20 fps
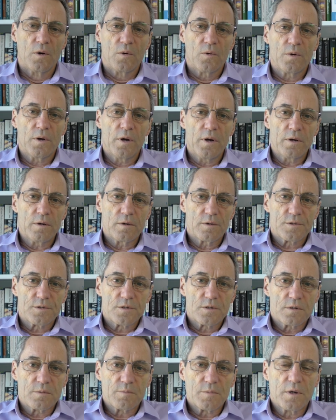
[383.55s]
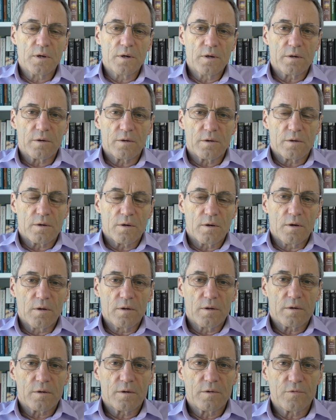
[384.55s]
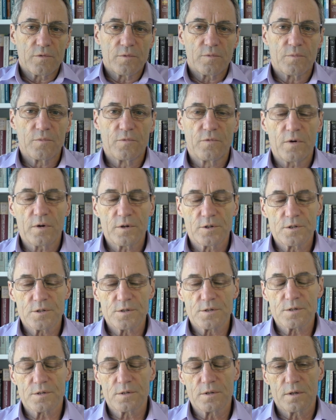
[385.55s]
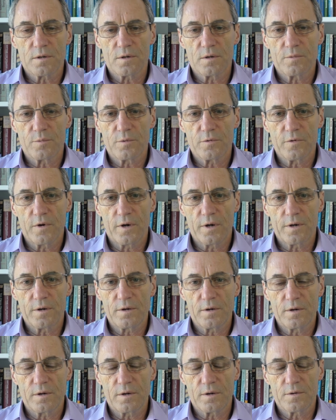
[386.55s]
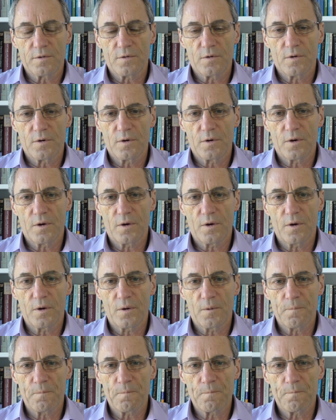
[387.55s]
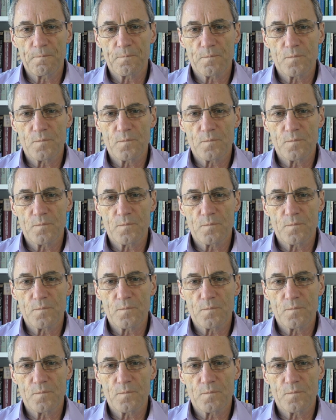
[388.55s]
well, now you've got the system going, you've got a whole lot of different functions that are provided in it. How